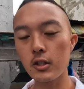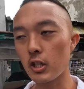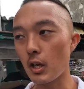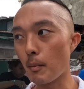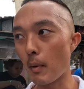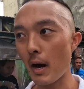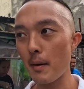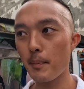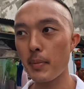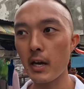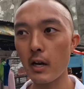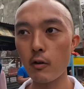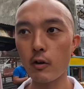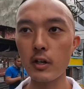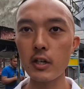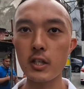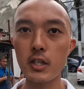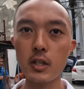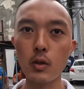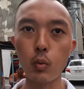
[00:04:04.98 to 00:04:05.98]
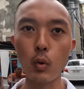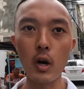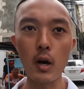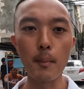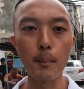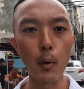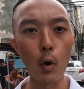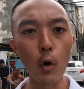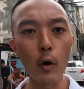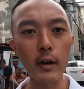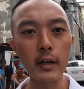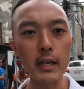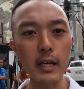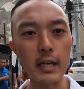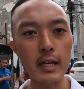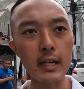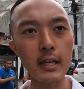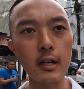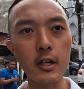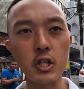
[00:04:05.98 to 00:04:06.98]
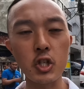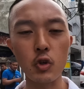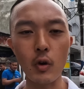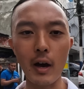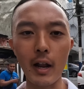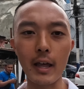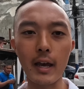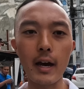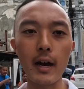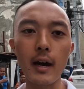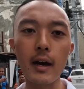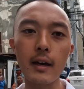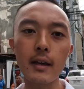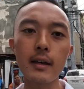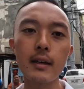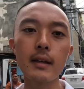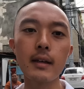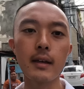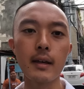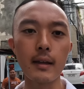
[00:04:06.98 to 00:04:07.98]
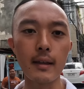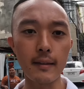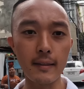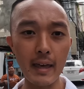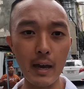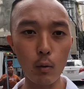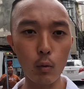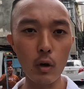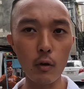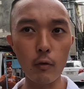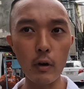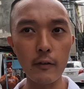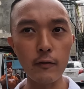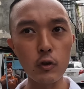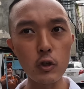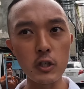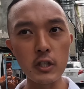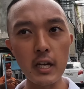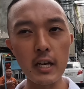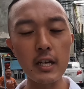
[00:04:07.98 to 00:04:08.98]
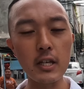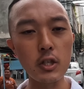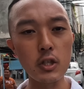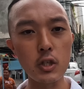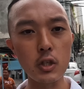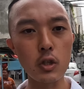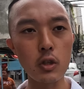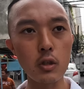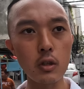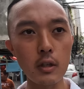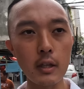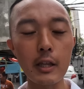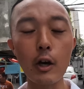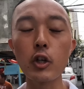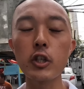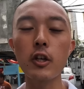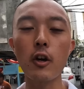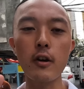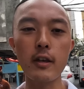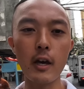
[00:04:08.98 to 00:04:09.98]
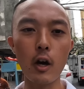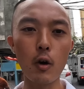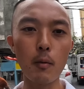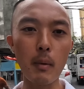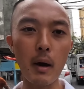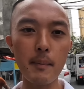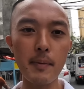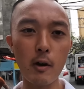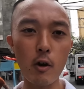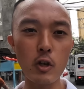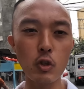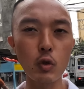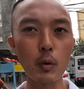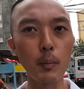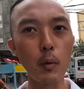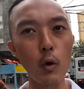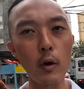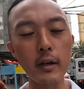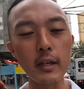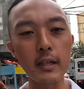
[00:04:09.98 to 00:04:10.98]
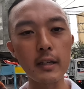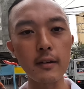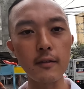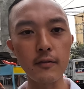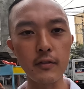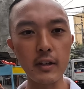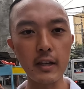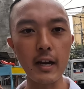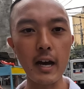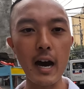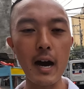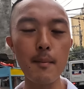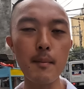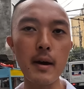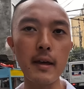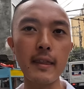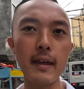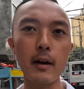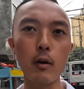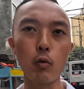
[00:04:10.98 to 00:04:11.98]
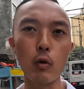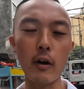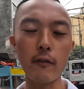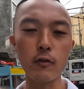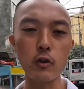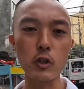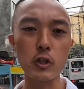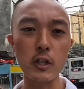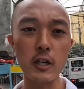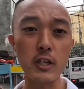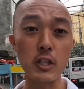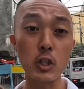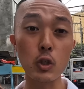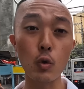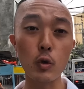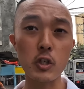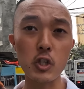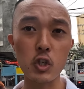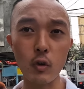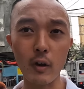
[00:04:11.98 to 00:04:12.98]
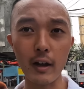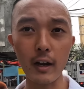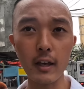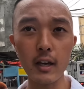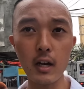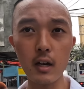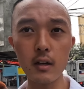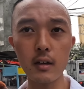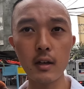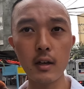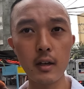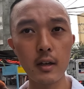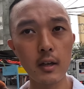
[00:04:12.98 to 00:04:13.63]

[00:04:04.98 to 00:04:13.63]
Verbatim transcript: So my parents were born in Australia. They were refugees. My parents were born in Vietnam and they were refugees to Australia.